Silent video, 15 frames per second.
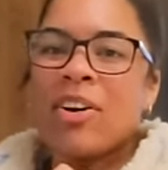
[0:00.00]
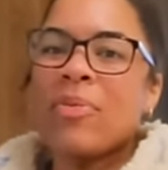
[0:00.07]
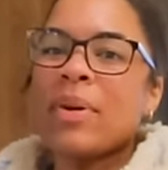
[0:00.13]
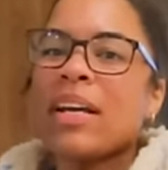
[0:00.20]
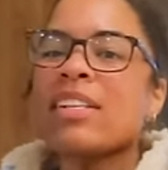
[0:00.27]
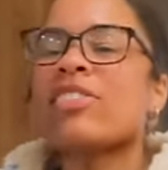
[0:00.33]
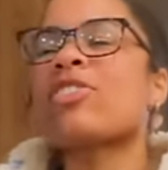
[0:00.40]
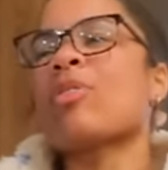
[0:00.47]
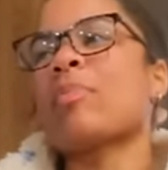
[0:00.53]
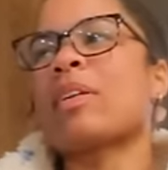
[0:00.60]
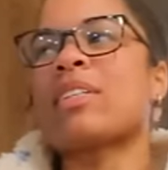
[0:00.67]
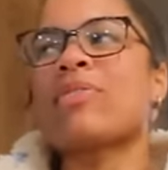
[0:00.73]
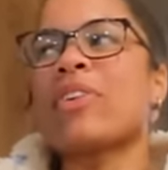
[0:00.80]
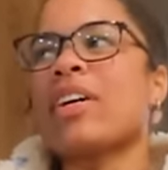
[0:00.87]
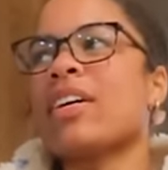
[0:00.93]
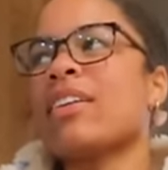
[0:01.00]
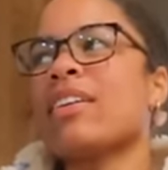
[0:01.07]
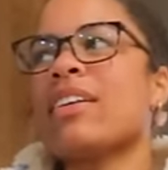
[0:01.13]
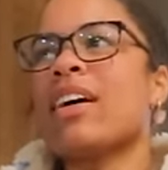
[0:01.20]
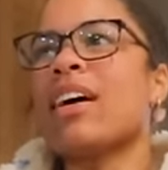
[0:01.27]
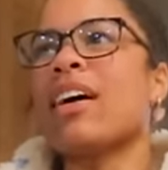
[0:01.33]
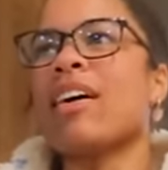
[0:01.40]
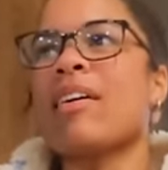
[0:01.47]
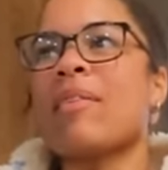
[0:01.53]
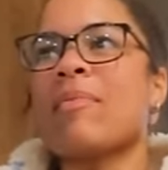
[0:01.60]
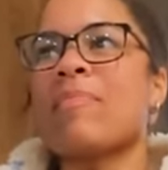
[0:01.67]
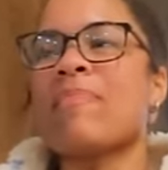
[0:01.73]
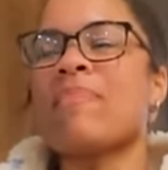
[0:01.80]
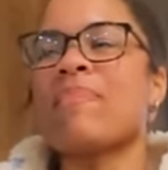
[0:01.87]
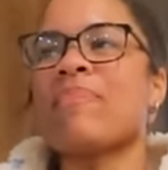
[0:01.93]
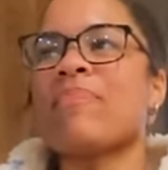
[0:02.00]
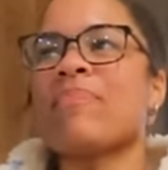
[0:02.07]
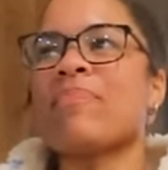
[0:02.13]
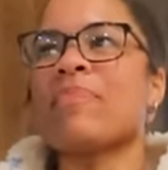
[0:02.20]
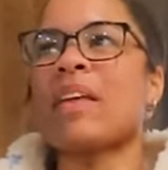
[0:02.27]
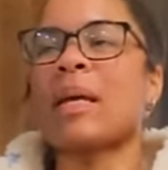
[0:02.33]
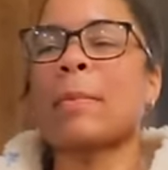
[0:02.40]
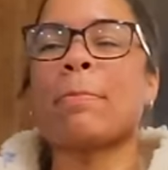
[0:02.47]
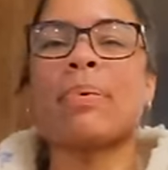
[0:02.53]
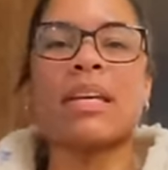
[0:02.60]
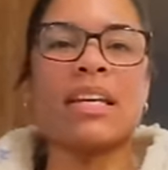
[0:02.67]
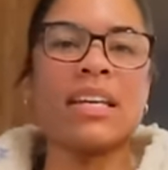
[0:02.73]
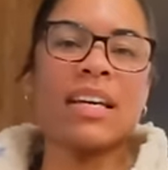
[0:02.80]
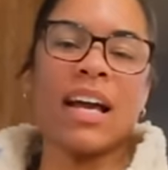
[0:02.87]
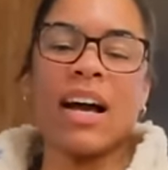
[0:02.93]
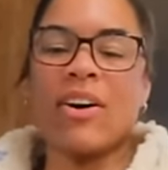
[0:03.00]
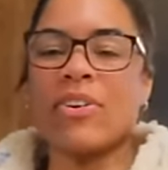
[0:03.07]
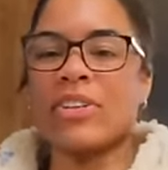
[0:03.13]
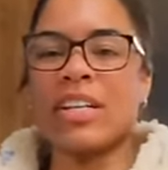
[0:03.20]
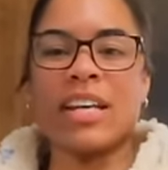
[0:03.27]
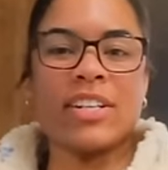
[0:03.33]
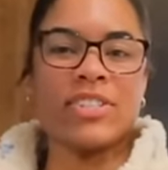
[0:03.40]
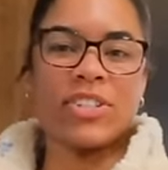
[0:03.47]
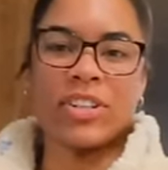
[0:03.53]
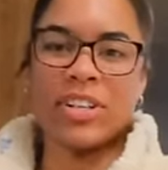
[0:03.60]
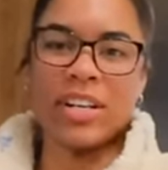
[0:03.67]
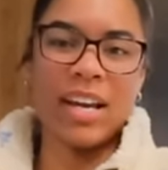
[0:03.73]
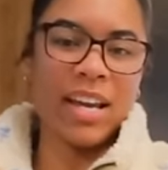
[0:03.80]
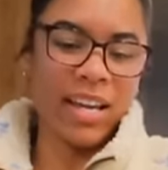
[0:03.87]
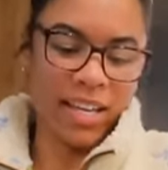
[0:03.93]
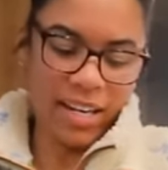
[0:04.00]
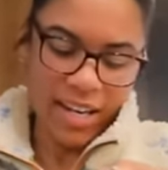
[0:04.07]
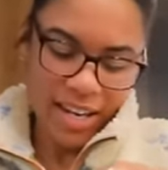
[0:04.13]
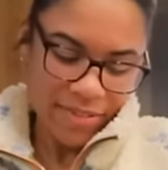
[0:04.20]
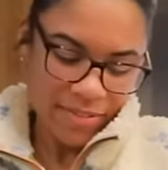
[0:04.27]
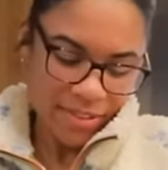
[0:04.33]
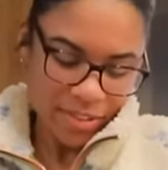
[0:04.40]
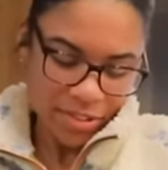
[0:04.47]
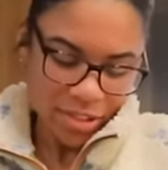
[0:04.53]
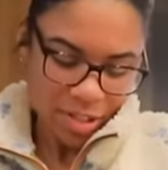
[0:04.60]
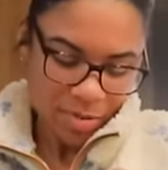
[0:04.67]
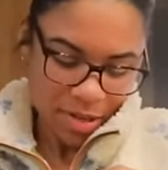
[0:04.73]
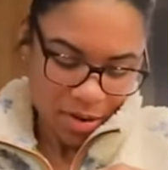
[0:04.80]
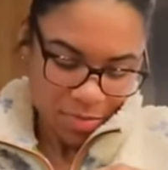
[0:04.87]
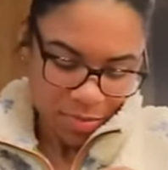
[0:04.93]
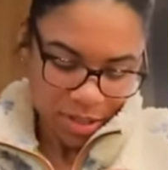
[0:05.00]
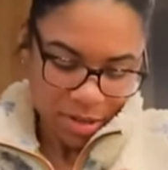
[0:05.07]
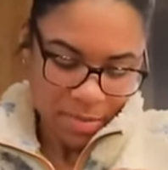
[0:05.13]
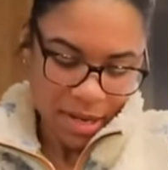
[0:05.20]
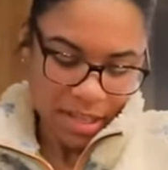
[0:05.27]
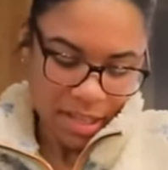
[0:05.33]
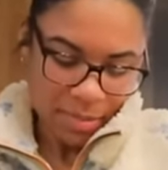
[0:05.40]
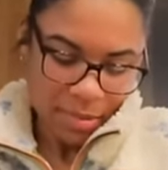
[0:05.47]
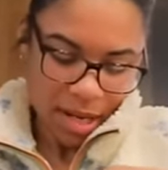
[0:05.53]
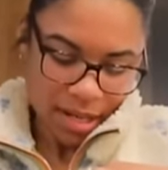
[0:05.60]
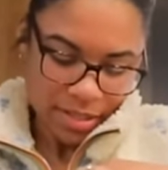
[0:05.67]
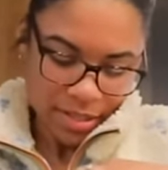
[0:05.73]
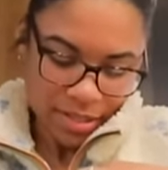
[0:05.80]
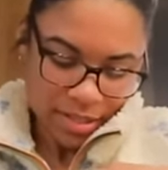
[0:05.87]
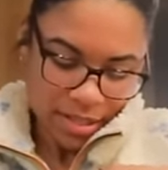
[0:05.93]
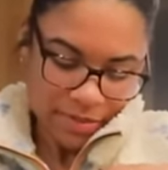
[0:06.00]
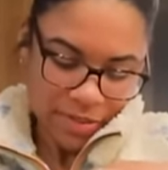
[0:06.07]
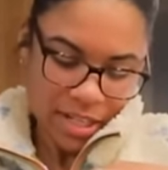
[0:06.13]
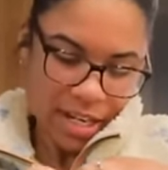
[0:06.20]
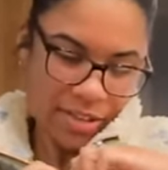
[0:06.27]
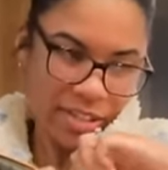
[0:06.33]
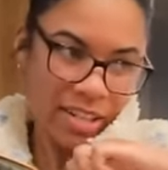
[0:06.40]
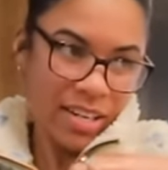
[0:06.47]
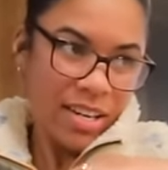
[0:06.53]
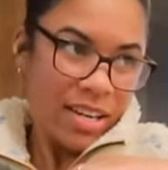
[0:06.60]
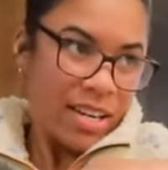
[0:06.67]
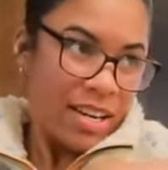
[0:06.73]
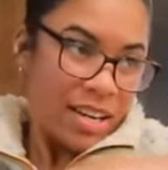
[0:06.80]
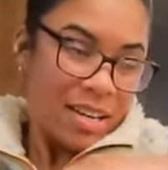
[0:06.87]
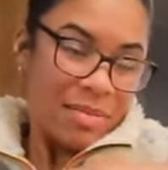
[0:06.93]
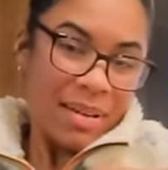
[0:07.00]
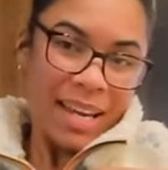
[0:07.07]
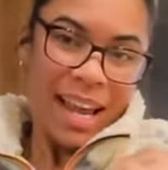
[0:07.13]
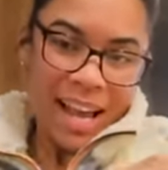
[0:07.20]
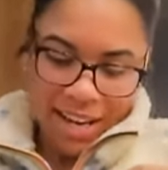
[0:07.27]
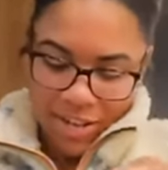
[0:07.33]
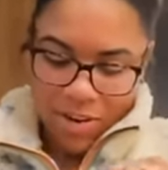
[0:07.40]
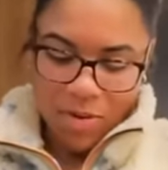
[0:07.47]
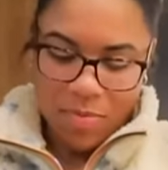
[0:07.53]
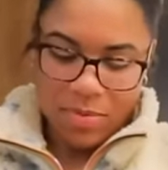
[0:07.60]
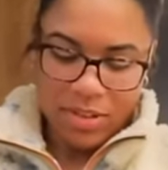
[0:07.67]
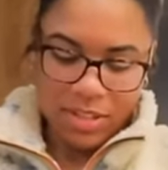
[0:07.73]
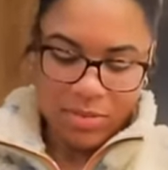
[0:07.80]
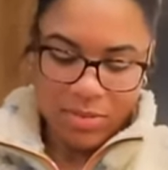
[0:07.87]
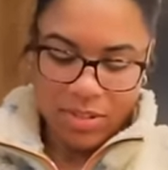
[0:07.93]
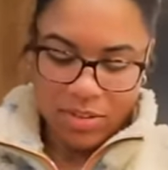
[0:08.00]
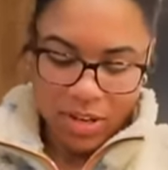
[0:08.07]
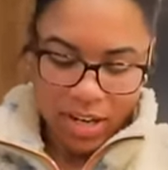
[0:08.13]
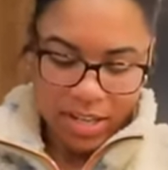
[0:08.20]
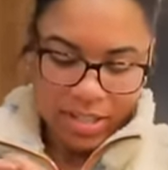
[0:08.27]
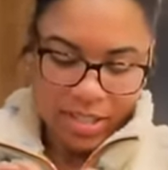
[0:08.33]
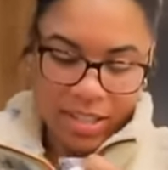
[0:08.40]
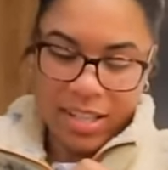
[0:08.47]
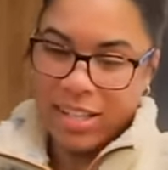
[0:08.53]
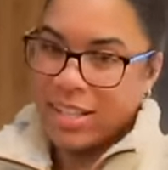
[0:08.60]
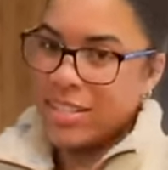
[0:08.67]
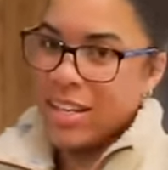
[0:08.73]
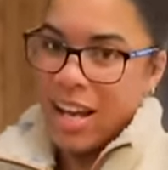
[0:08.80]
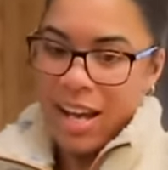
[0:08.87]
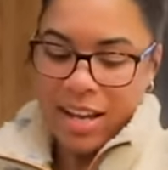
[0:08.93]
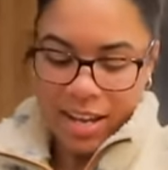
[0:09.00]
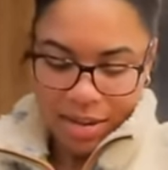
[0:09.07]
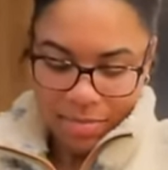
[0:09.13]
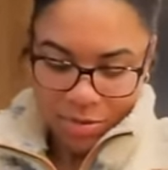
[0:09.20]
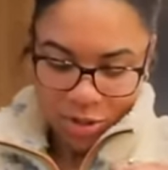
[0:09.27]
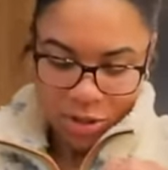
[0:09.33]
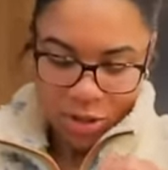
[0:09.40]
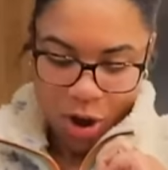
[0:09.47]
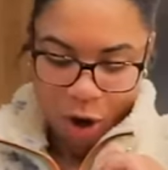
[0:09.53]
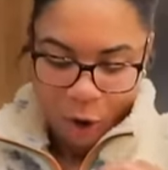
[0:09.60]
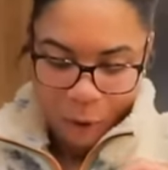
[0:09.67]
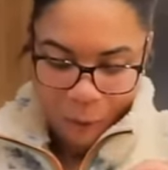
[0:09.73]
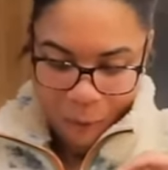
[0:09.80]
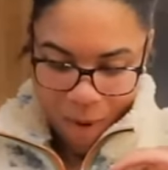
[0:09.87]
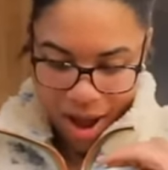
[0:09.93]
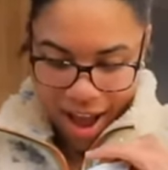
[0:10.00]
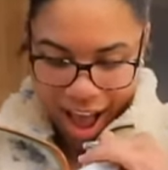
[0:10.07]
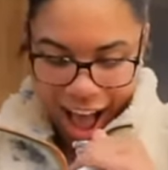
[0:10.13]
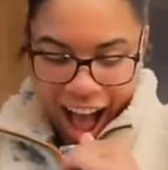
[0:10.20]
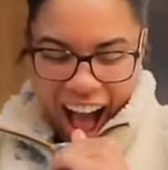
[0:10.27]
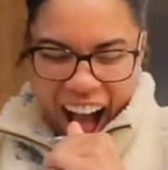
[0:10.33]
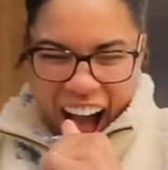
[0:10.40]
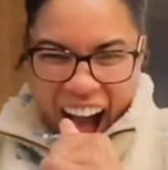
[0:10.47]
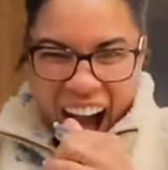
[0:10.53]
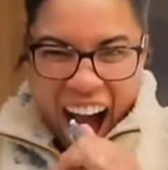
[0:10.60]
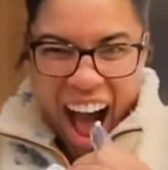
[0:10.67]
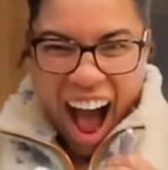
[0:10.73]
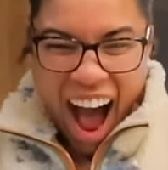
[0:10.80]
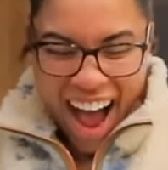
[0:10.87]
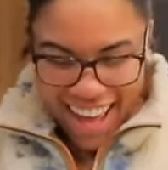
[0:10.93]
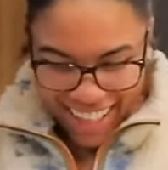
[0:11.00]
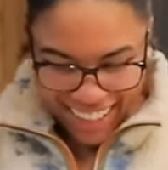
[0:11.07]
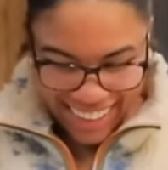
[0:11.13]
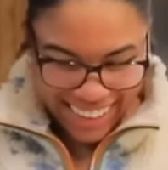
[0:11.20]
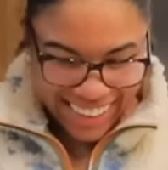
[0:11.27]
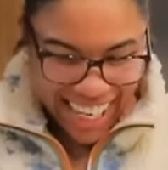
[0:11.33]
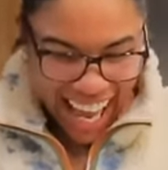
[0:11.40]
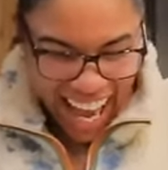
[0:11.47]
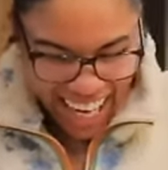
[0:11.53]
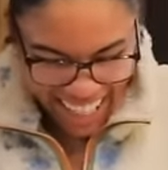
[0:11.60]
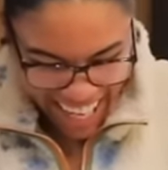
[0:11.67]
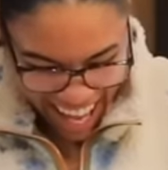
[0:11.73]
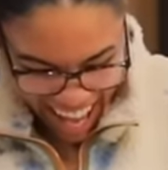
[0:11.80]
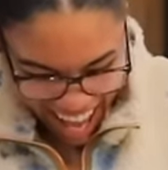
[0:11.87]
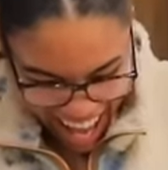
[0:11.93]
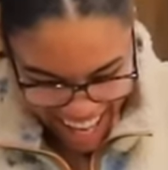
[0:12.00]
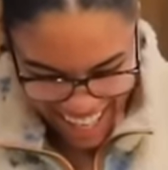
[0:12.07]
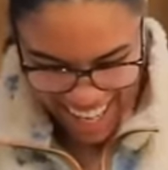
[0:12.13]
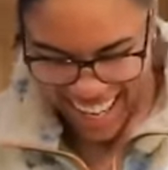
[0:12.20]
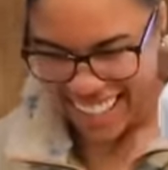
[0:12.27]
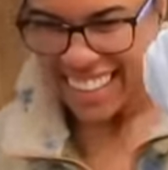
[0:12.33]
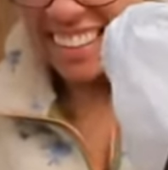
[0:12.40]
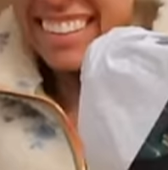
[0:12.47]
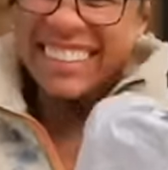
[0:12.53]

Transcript: We had so much fun, um, like being out in nature and it feels good to be home. We're gonna make like pasta and stuff together. I had to open this with you guys because I am so excited.